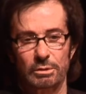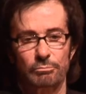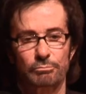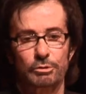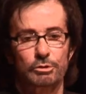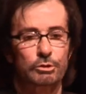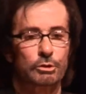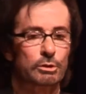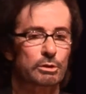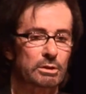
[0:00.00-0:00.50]
and
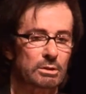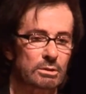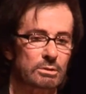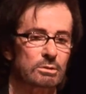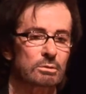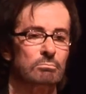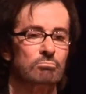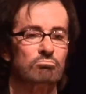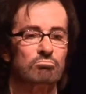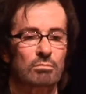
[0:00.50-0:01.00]
fraternities,
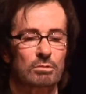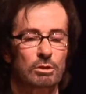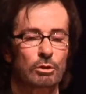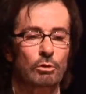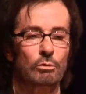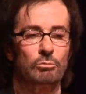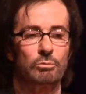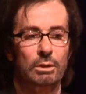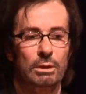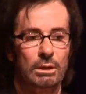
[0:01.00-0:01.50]
and you
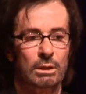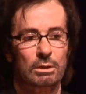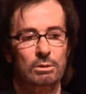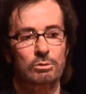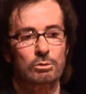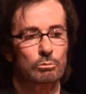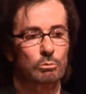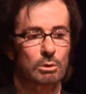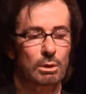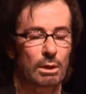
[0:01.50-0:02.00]
know the
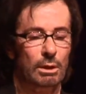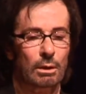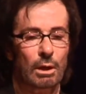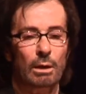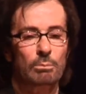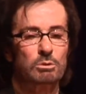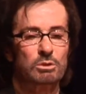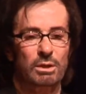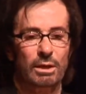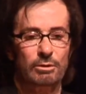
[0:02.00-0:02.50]
kids who were.
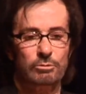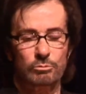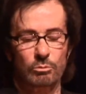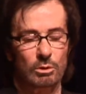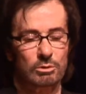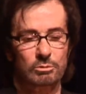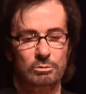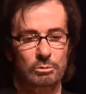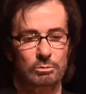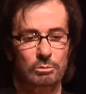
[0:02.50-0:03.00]
I was asked
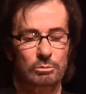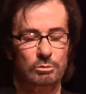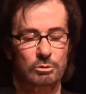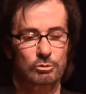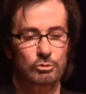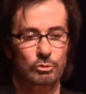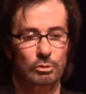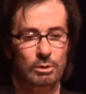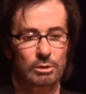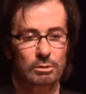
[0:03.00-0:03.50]
once to, to
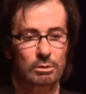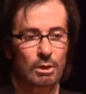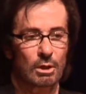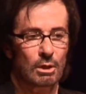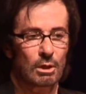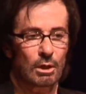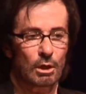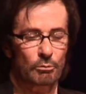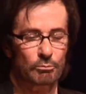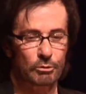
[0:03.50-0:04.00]
join
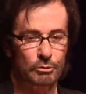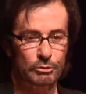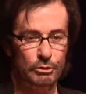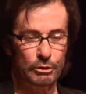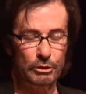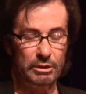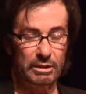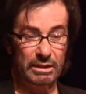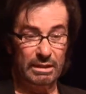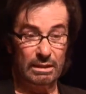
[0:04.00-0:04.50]
a
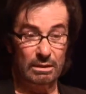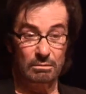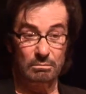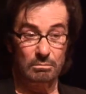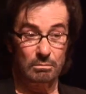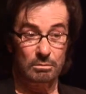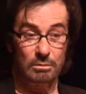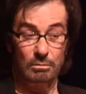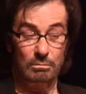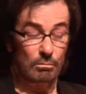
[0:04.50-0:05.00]
fraternity,
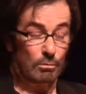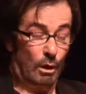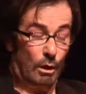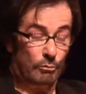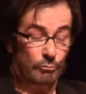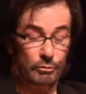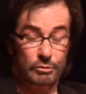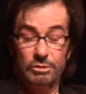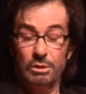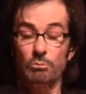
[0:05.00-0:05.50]
and
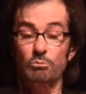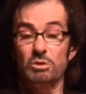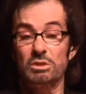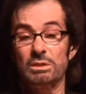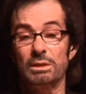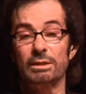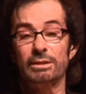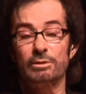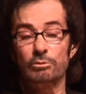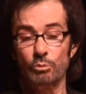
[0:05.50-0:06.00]
uh, for some
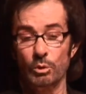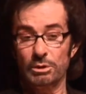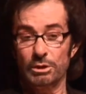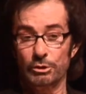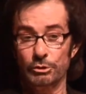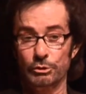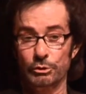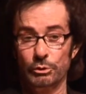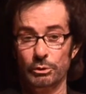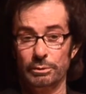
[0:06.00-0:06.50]
reason I didn't want
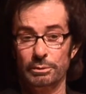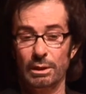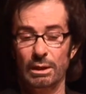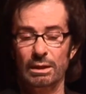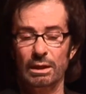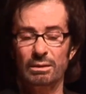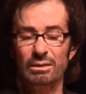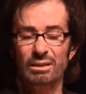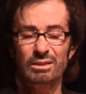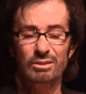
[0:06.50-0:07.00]
to do it.
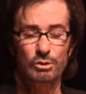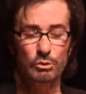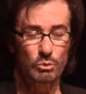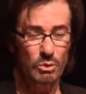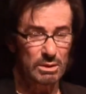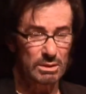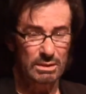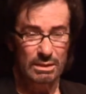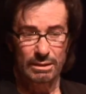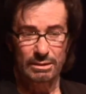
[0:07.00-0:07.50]
And I think the
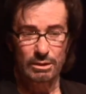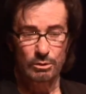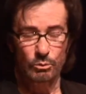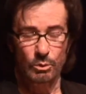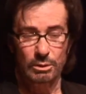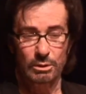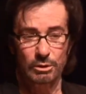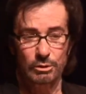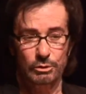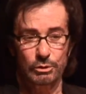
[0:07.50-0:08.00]
reason I didn't
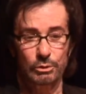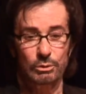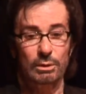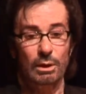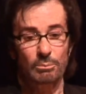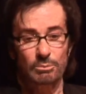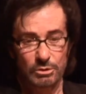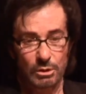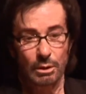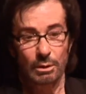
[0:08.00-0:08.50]
want to do it,
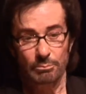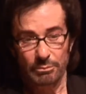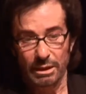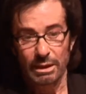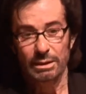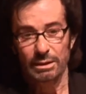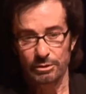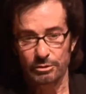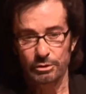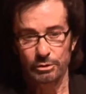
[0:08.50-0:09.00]
I'm sorry, I'm
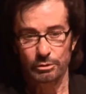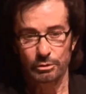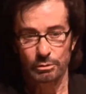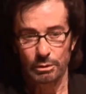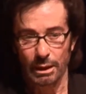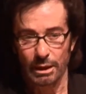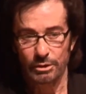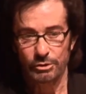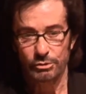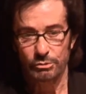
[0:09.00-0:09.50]
getting to
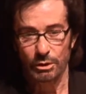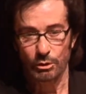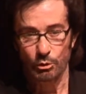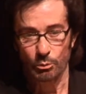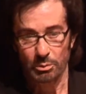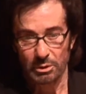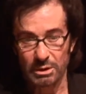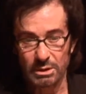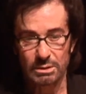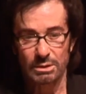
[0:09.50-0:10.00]
your answer. I
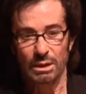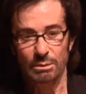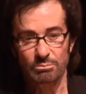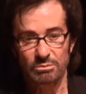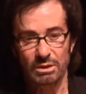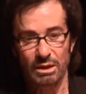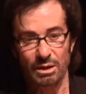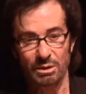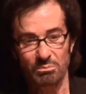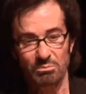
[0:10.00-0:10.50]
hope at the same
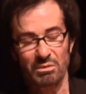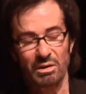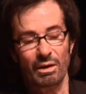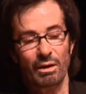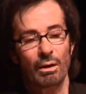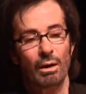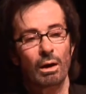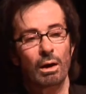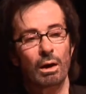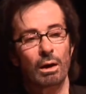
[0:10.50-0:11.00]
time,
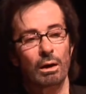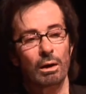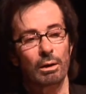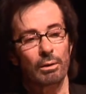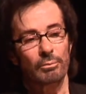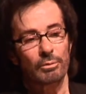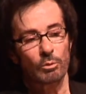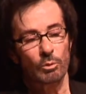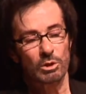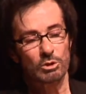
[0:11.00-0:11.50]

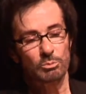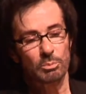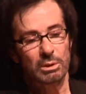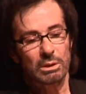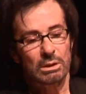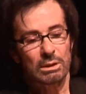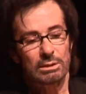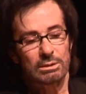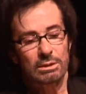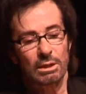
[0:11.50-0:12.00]
uh, was
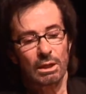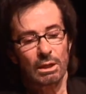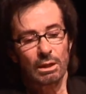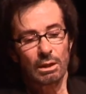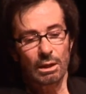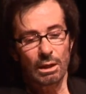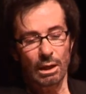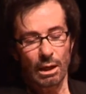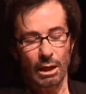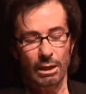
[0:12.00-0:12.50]
because
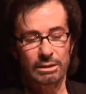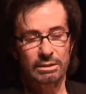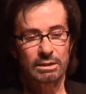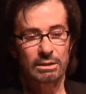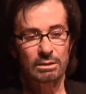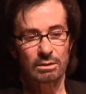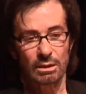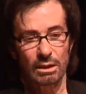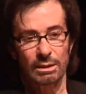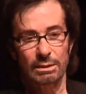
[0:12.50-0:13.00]
I
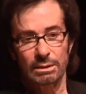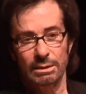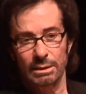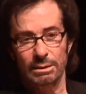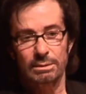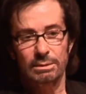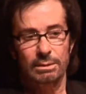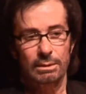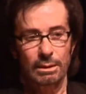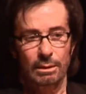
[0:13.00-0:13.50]
didn't like
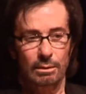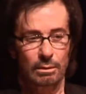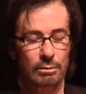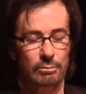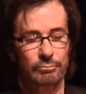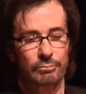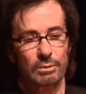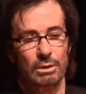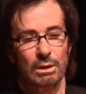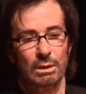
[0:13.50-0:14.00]
this thing of